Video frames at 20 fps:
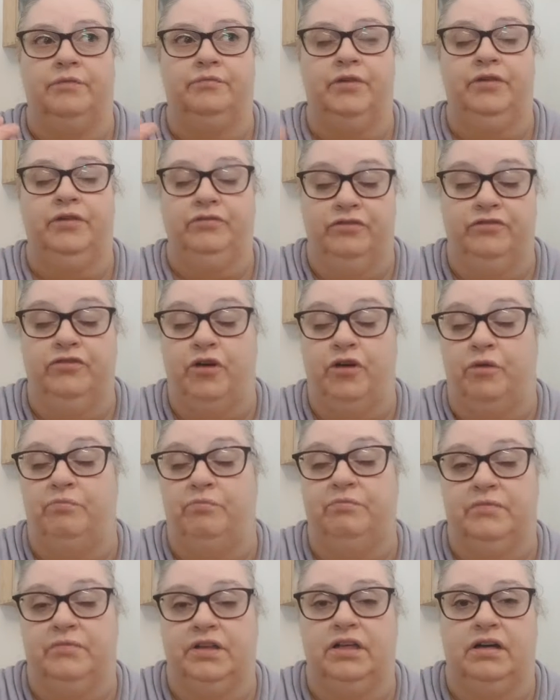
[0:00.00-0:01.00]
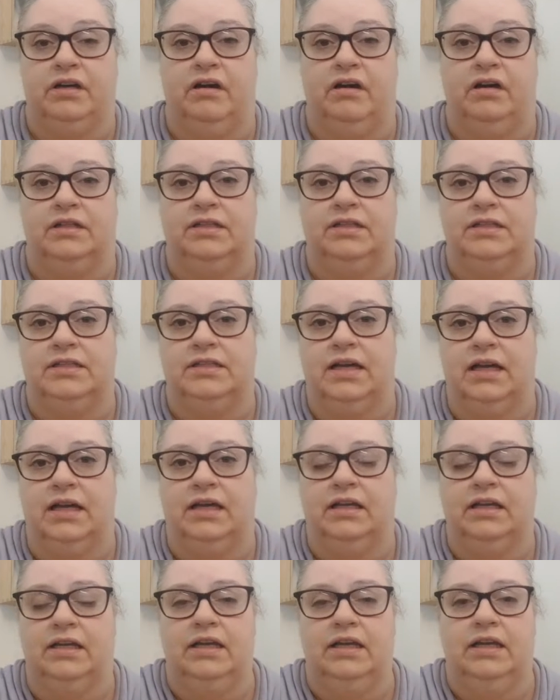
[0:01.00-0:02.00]
from the card that I
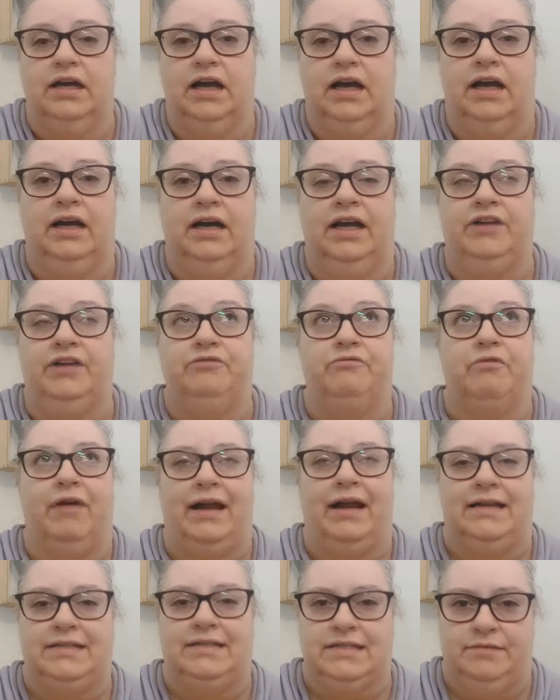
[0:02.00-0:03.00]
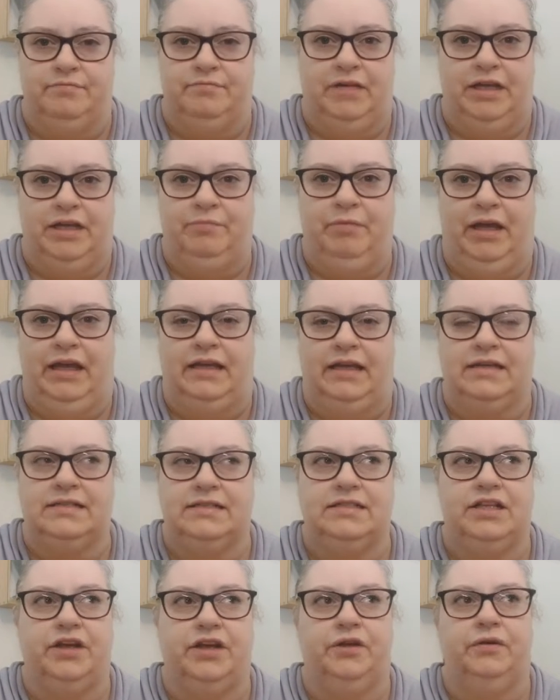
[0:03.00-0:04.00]
randomly pick.
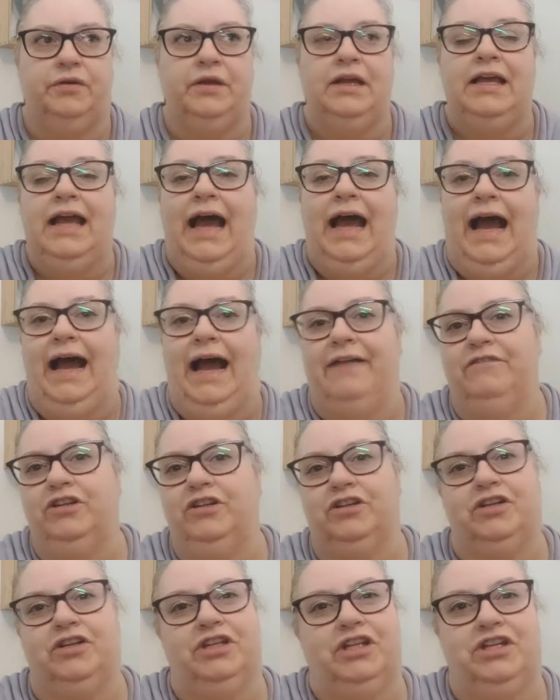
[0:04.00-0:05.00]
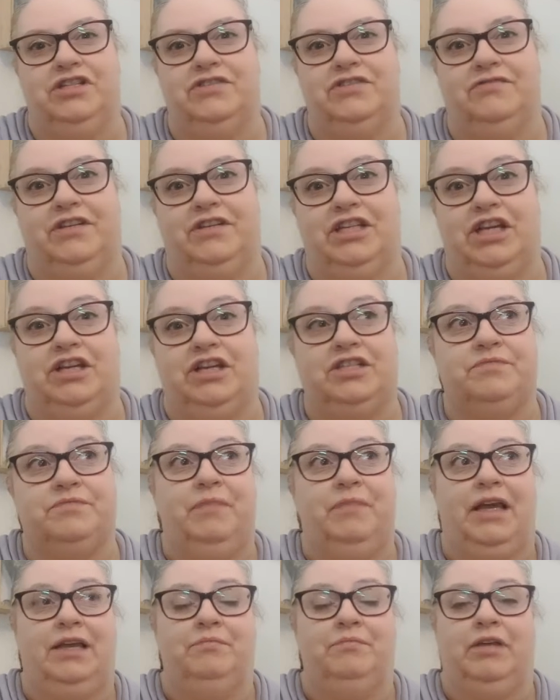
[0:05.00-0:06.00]
So have a look at those videos
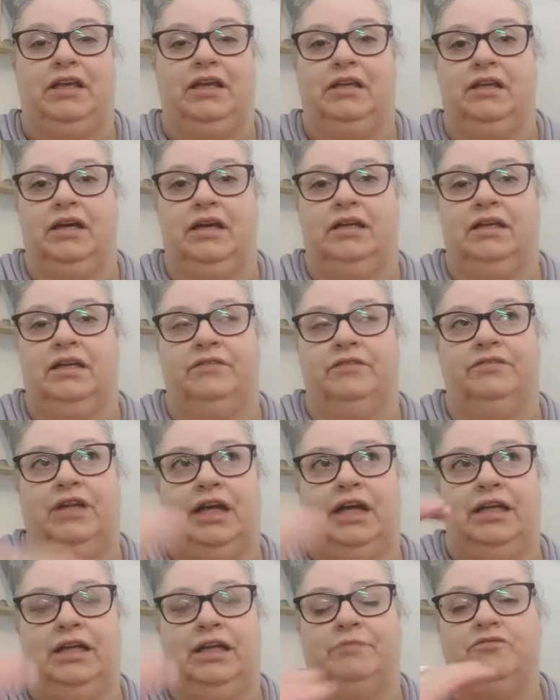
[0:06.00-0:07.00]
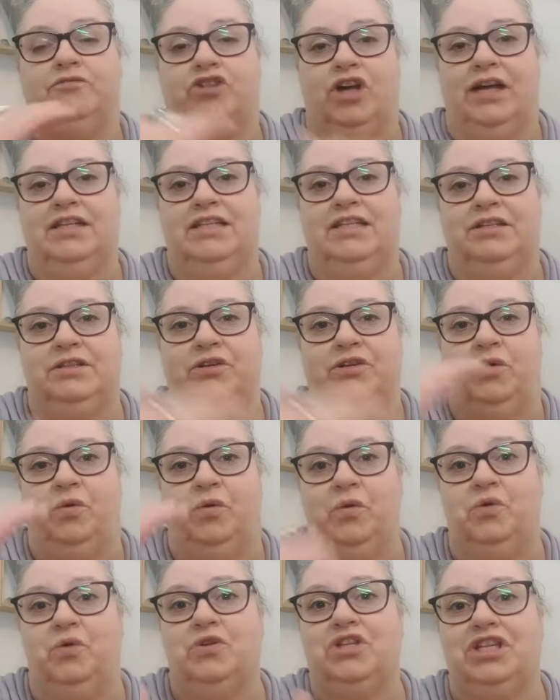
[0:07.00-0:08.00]
maybe, and I'm trying to
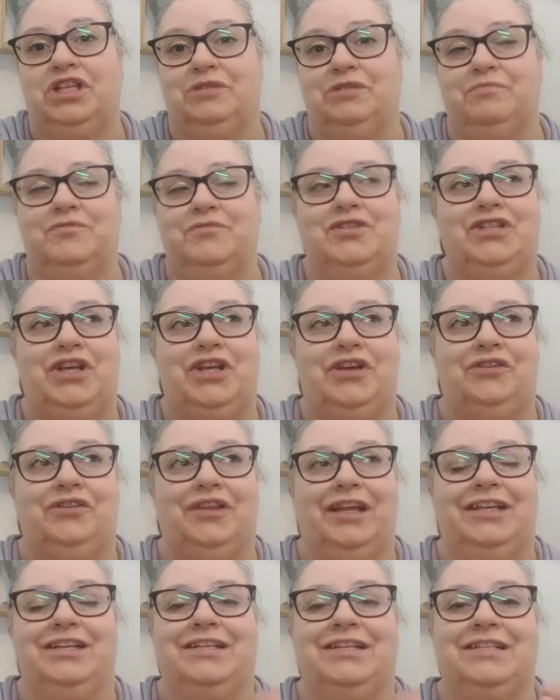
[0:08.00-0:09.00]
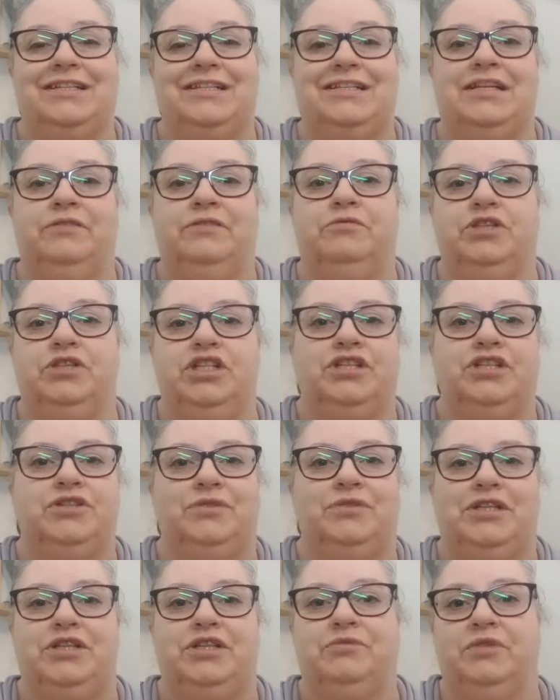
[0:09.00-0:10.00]
order them so that you can see which is
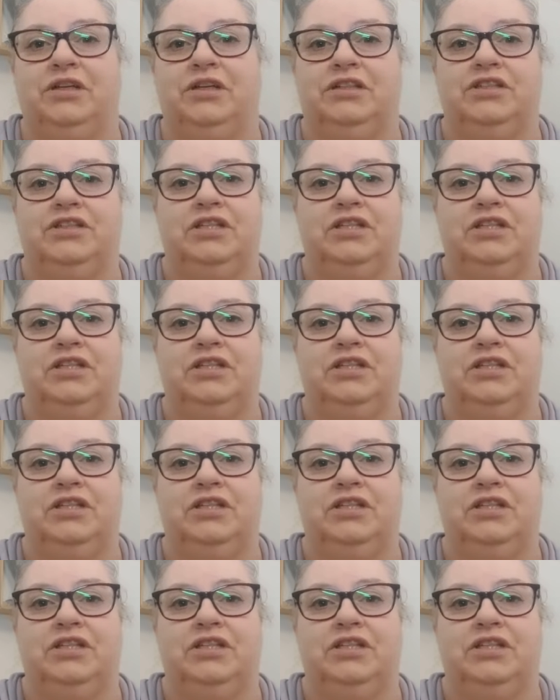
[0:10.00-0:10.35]
21